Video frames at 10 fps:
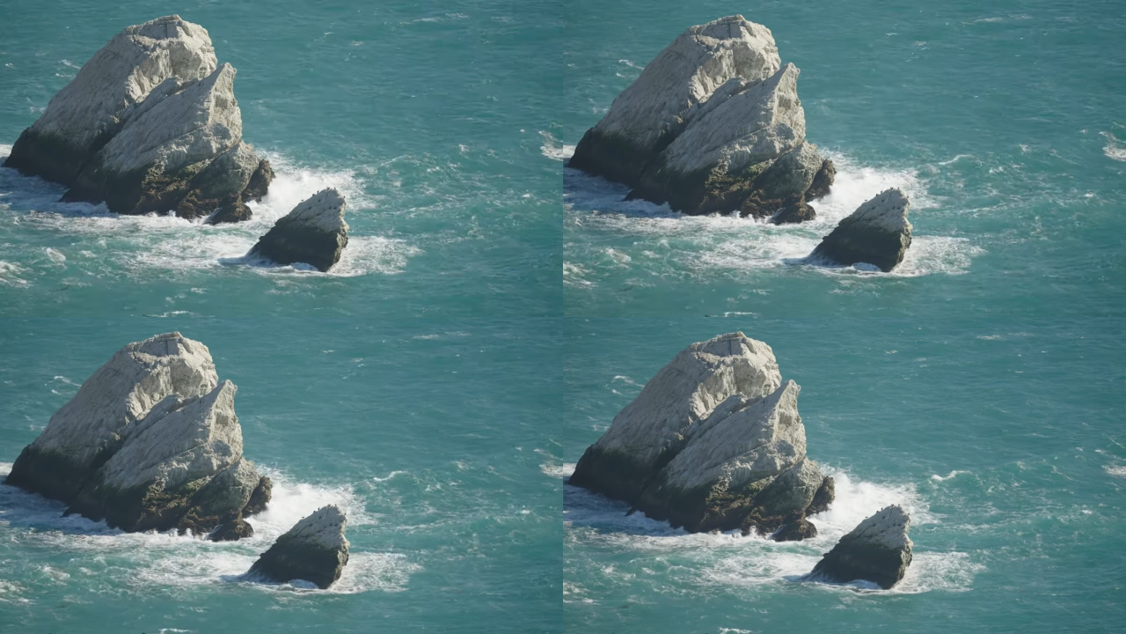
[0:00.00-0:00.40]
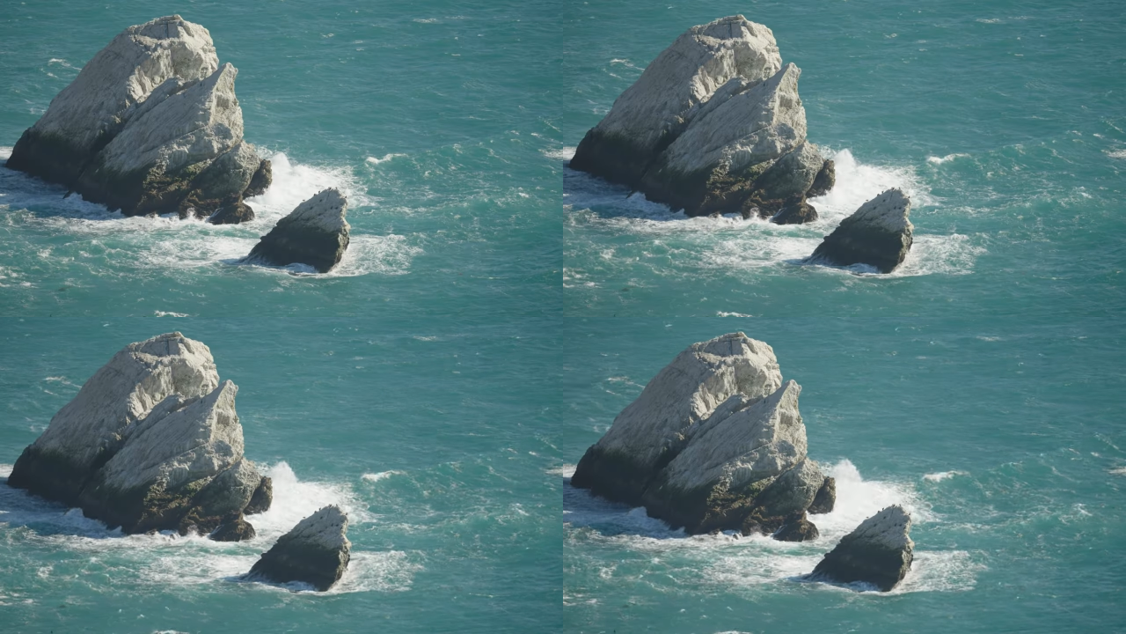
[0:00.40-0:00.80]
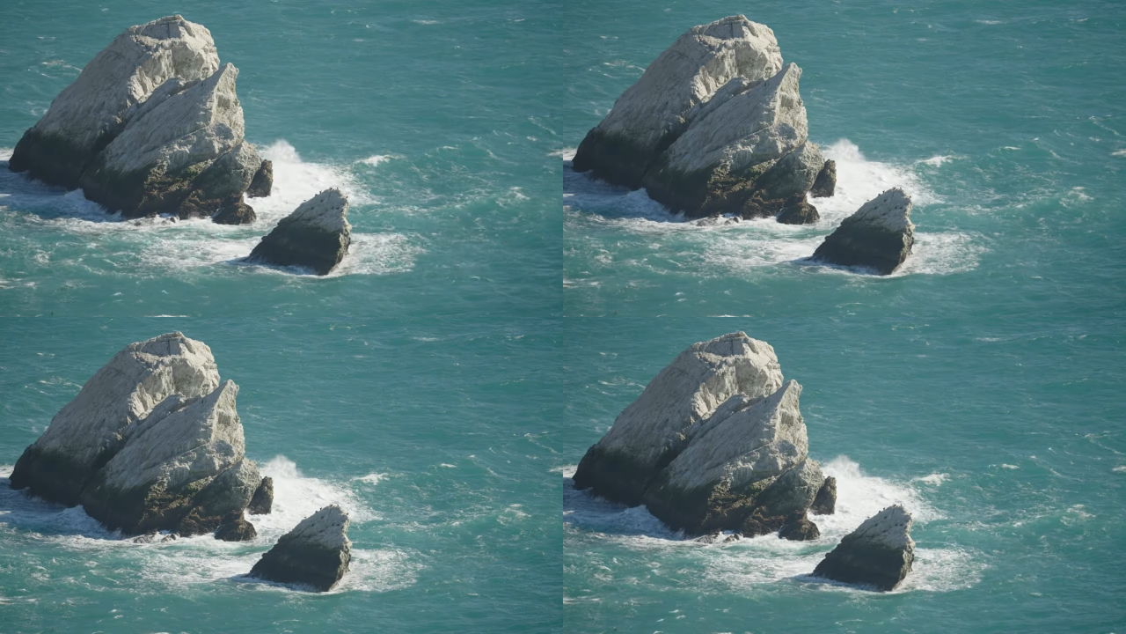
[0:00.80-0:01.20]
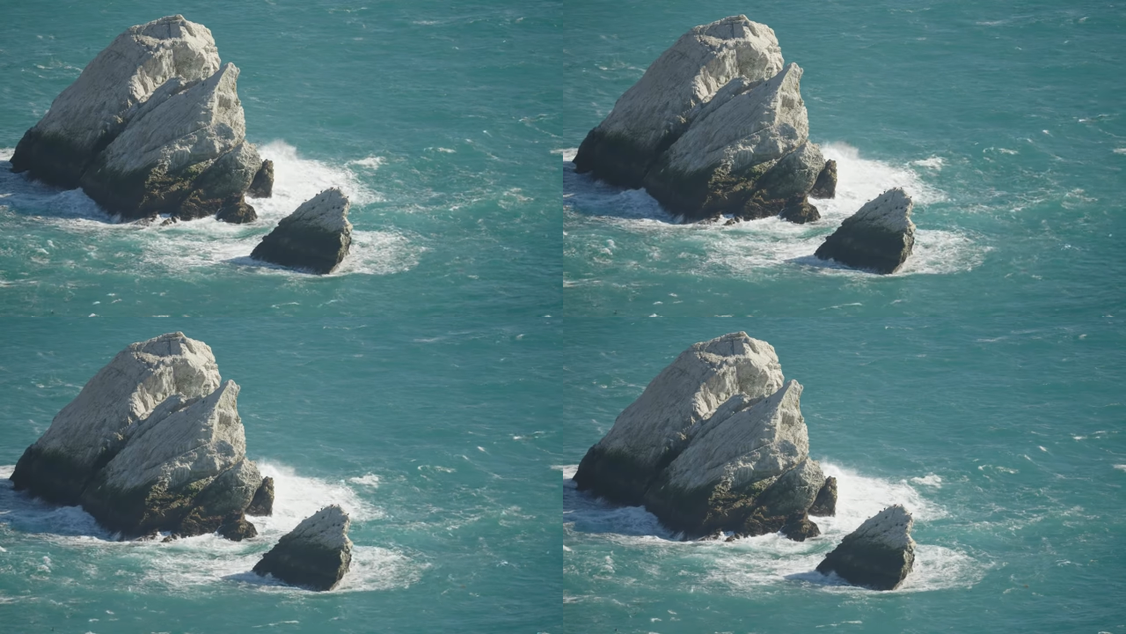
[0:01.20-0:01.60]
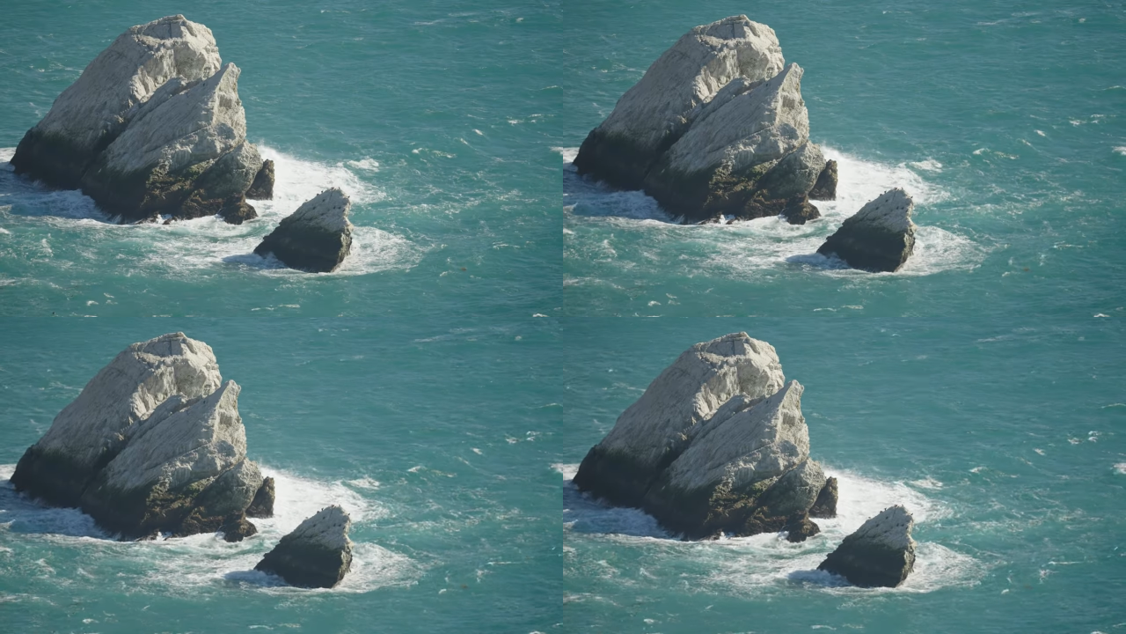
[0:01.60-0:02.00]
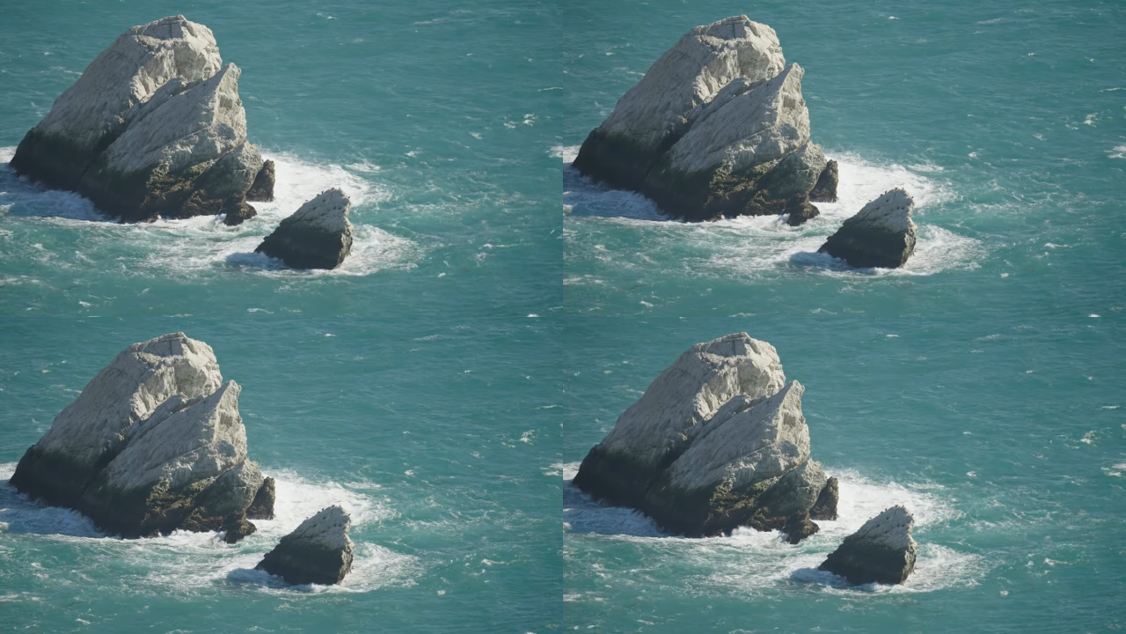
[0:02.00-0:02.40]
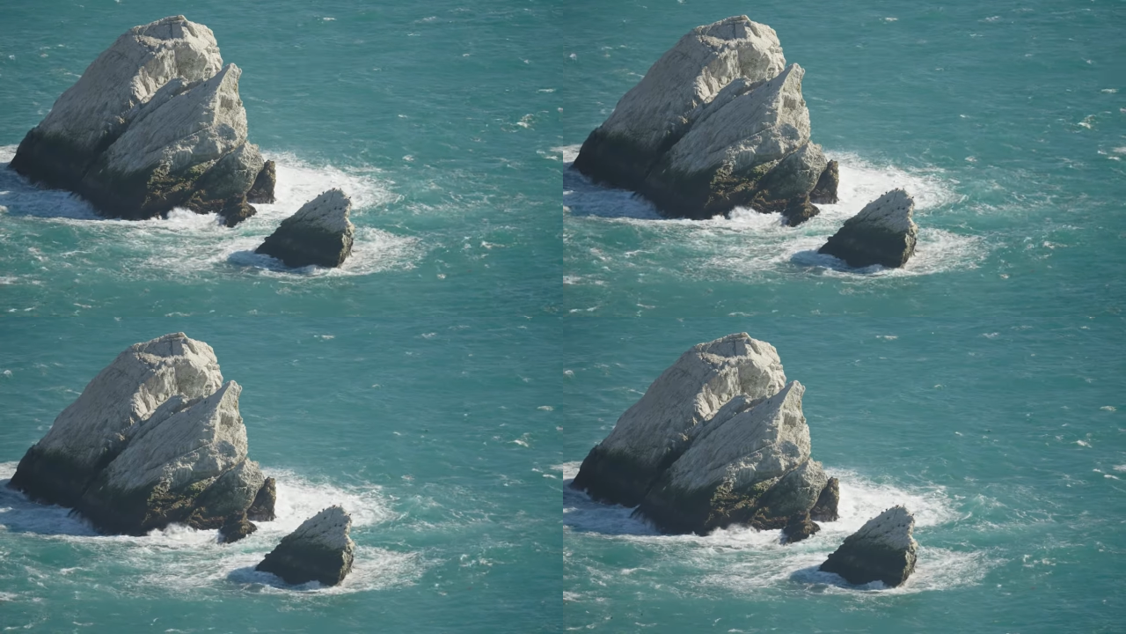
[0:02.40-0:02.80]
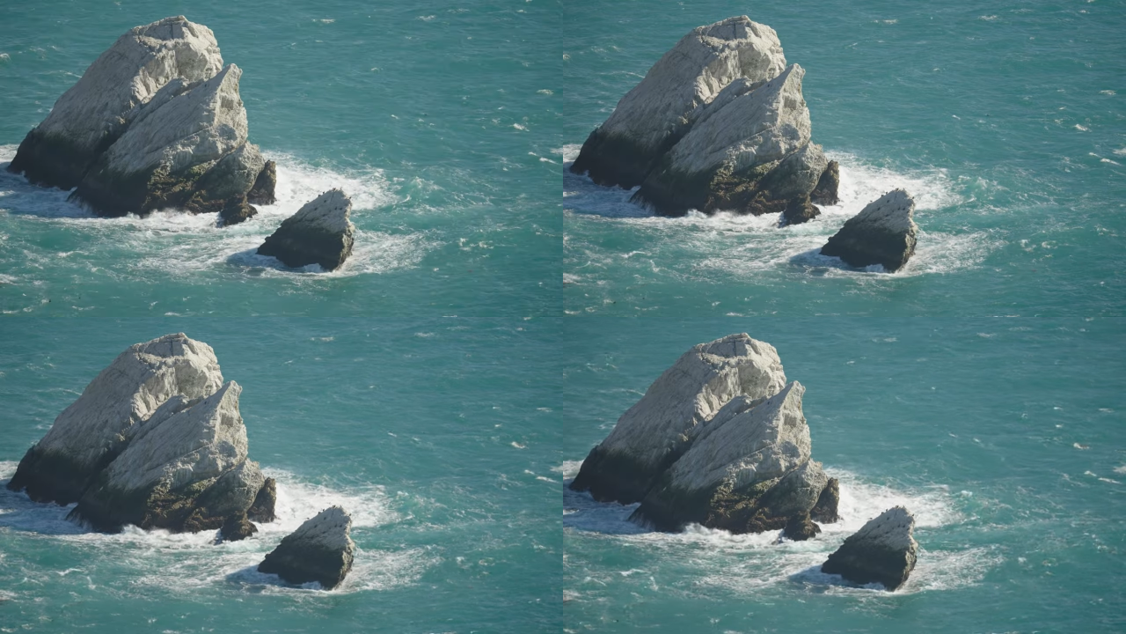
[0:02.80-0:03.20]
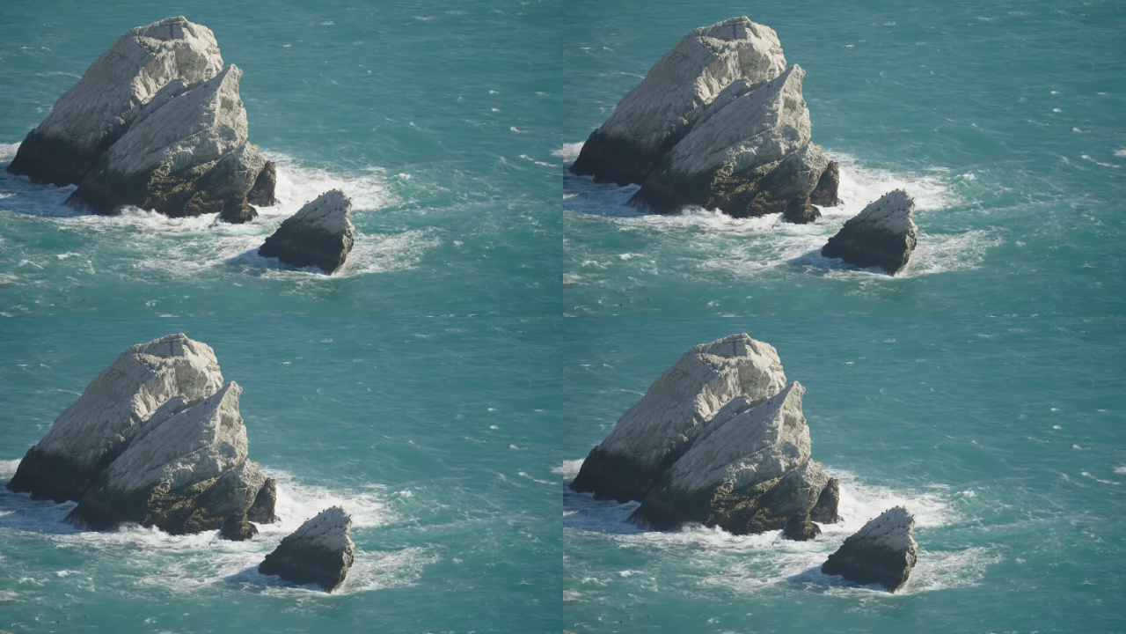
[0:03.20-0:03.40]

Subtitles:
Nobody's mouth can be seen.